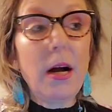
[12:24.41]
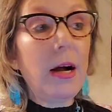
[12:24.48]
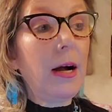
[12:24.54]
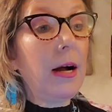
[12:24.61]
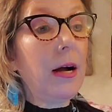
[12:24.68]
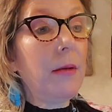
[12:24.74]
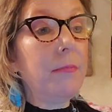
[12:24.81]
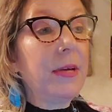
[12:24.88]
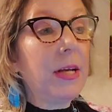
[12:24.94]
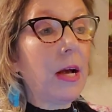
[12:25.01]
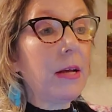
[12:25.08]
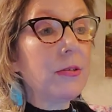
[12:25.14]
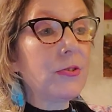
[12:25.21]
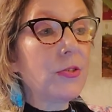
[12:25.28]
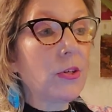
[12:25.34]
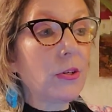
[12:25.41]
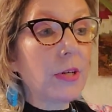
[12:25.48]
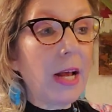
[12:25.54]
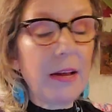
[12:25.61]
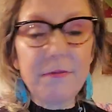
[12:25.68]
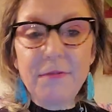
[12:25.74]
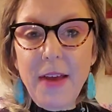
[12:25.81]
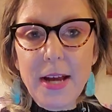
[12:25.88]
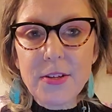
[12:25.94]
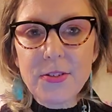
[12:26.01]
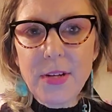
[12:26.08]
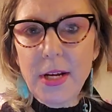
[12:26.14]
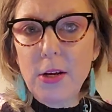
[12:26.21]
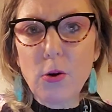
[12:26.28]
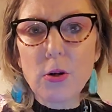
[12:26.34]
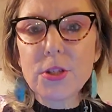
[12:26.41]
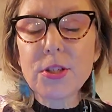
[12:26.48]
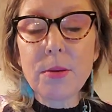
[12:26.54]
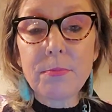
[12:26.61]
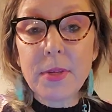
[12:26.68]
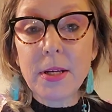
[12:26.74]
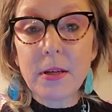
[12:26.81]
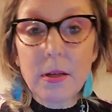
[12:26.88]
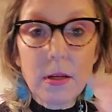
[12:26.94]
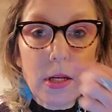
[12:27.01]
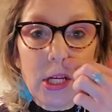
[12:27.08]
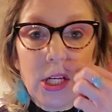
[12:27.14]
uh, because you're not vaccinated or something.